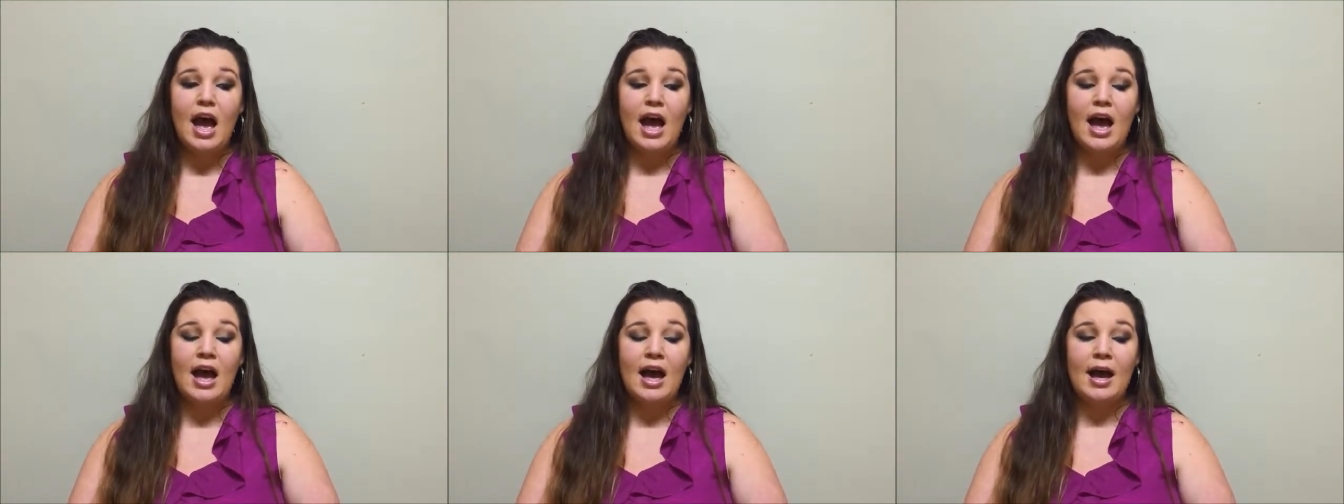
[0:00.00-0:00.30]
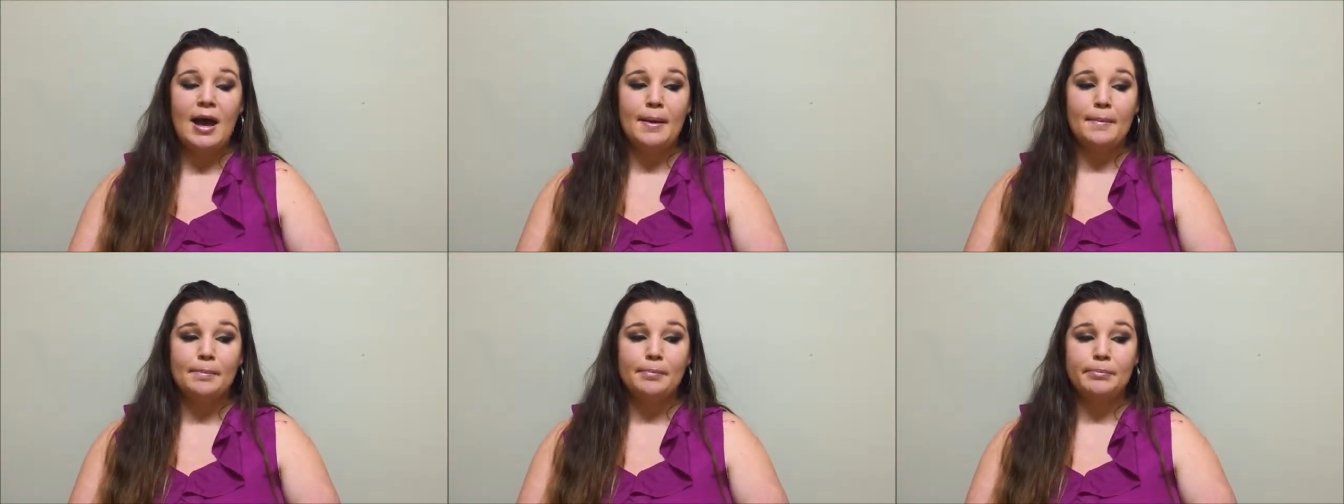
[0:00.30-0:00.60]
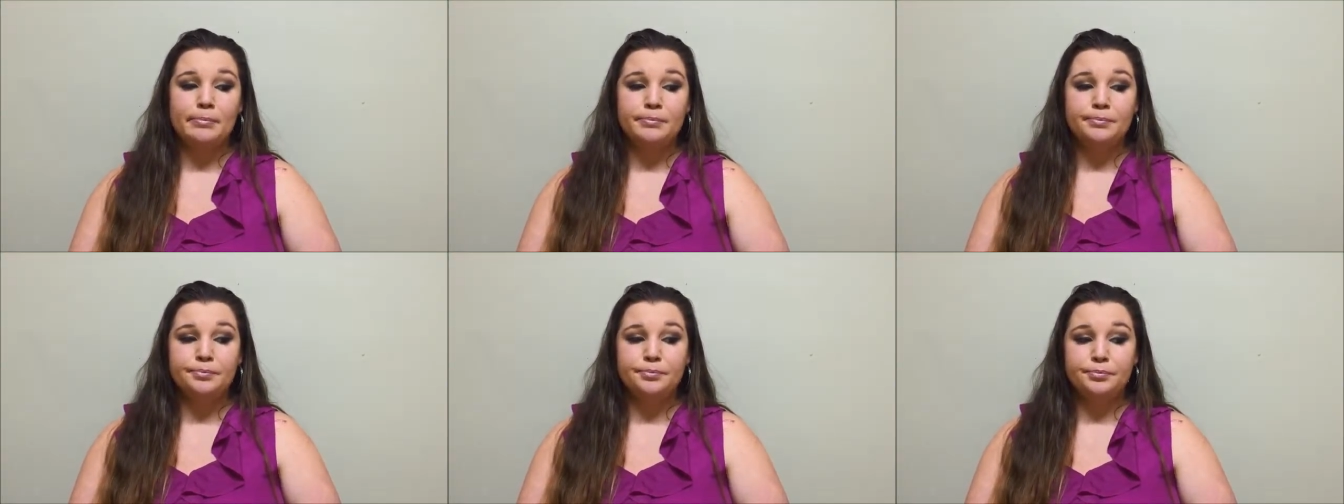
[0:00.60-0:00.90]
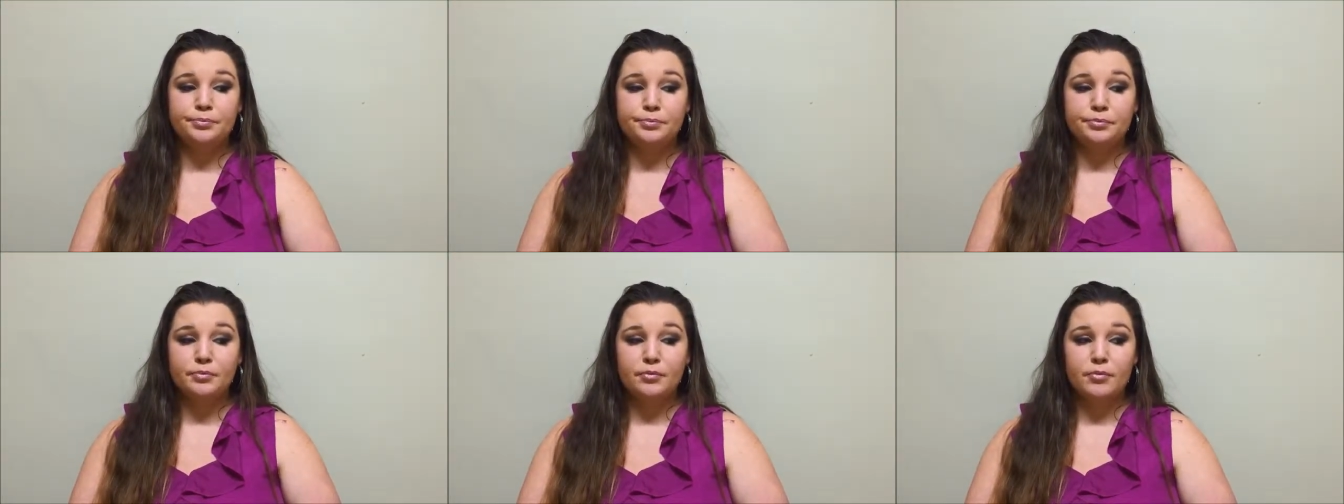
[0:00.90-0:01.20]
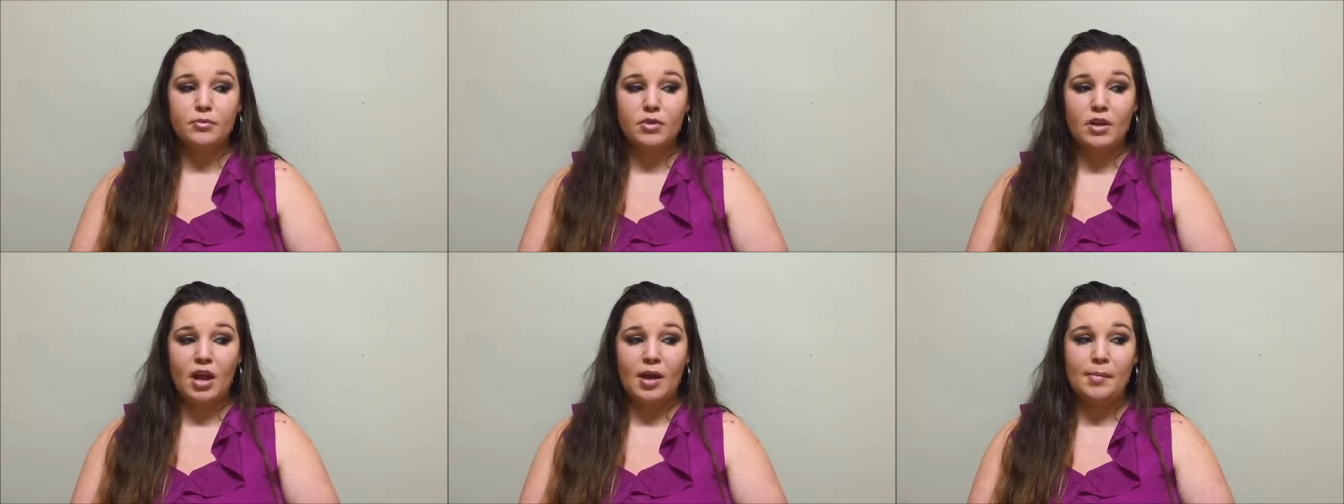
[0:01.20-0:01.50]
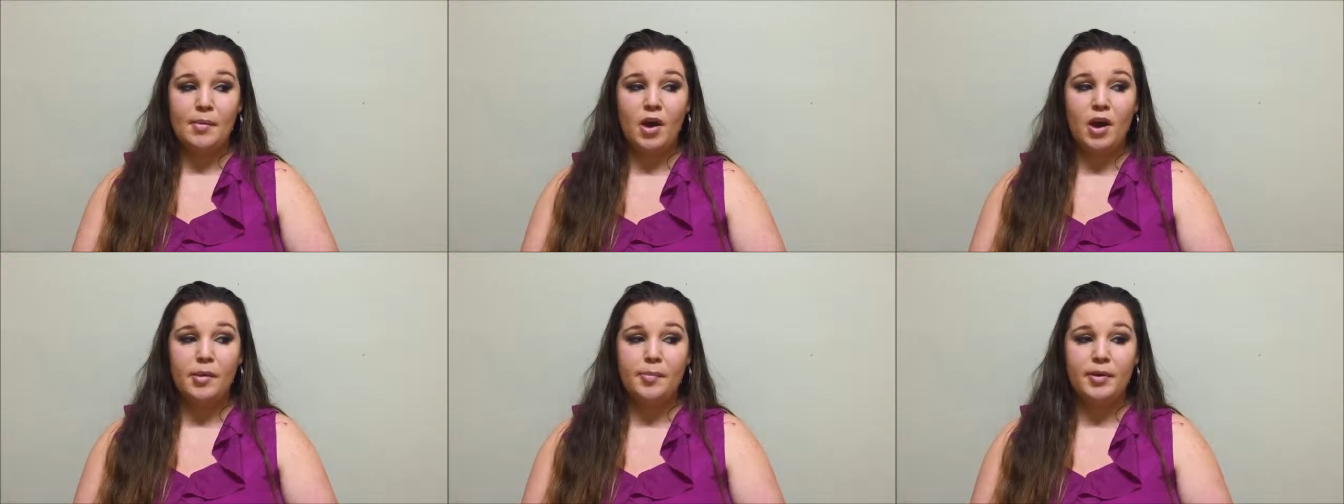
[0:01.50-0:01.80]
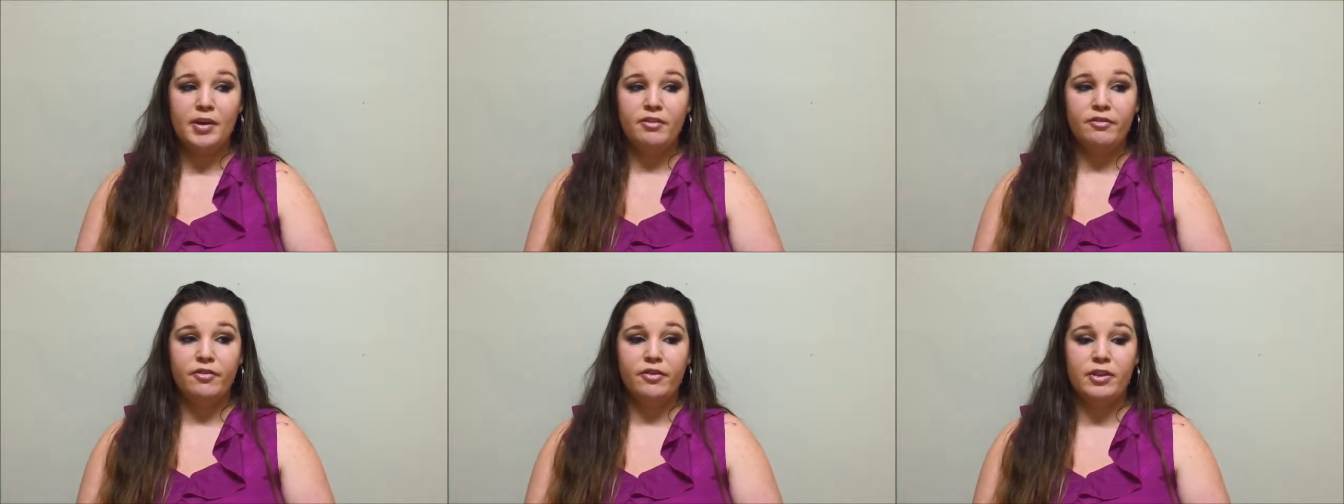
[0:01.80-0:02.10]
Um, I'm
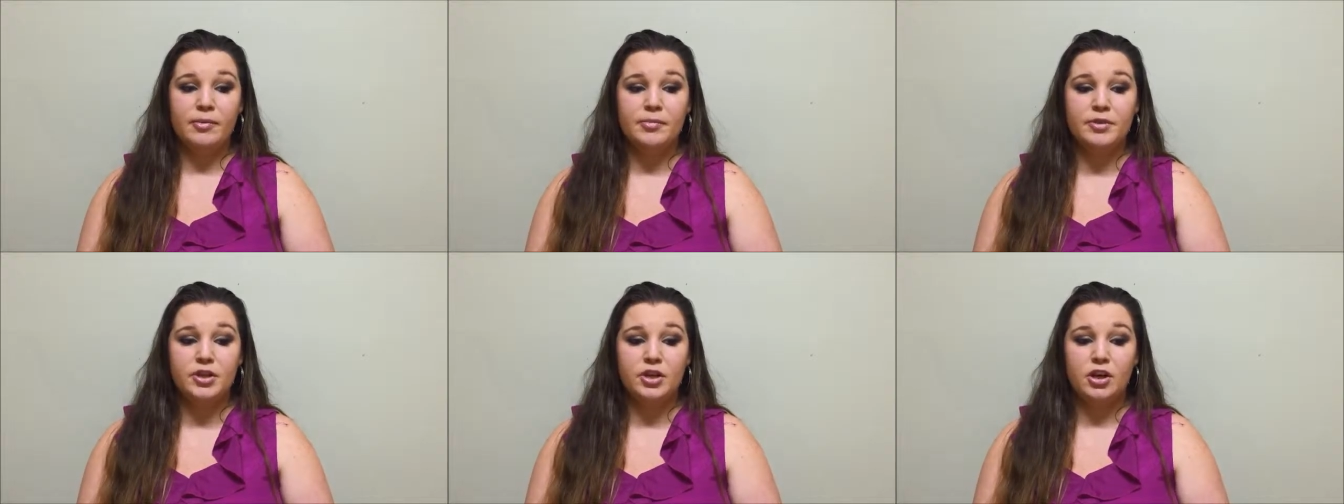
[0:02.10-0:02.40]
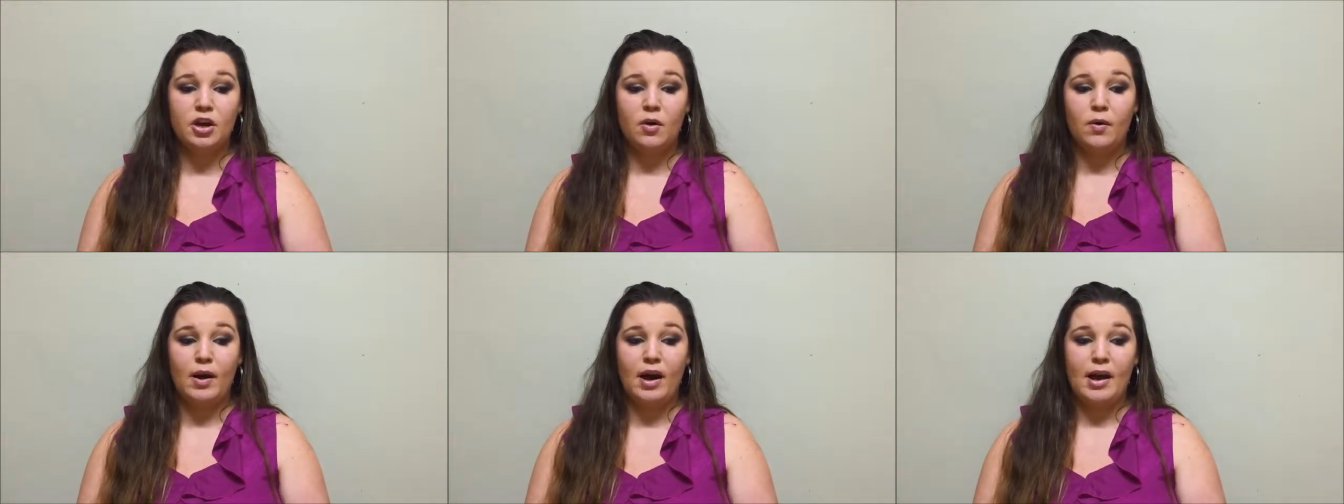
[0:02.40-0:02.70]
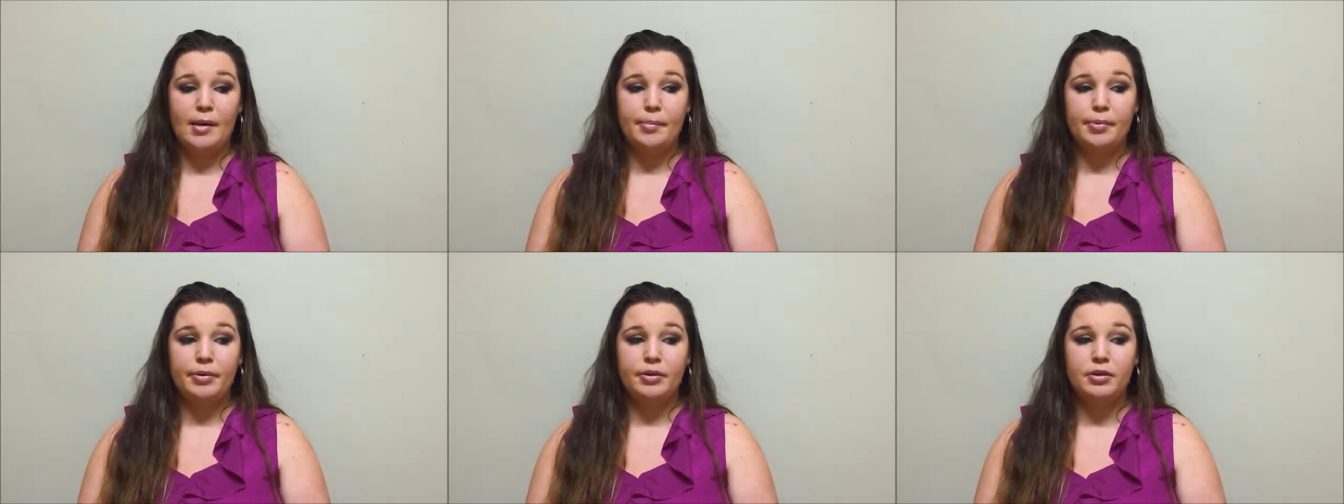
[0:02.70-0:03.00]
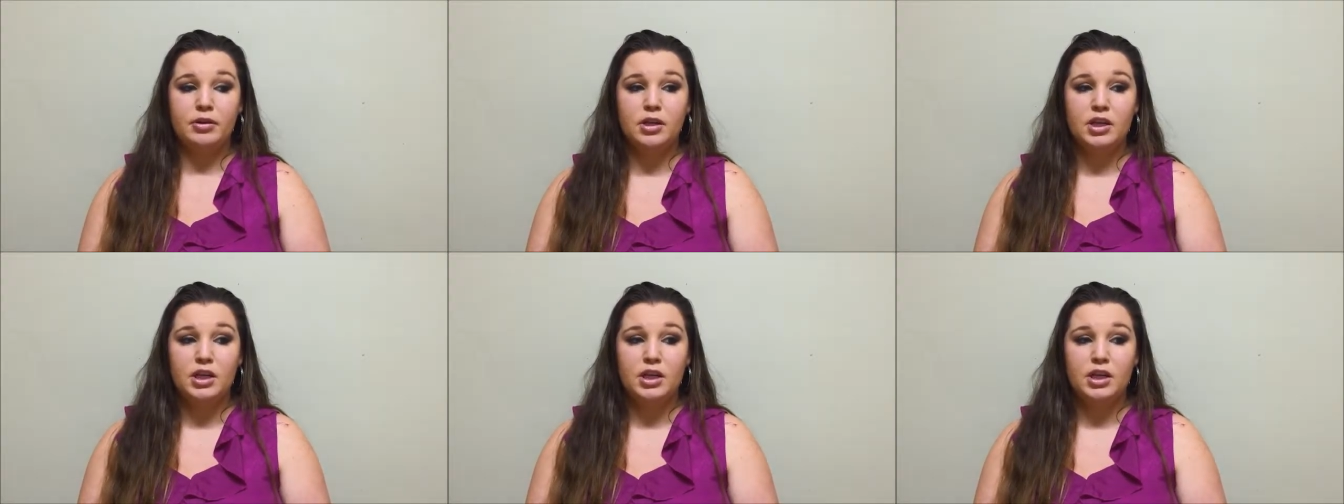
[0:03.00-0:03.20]
hoping for them to go up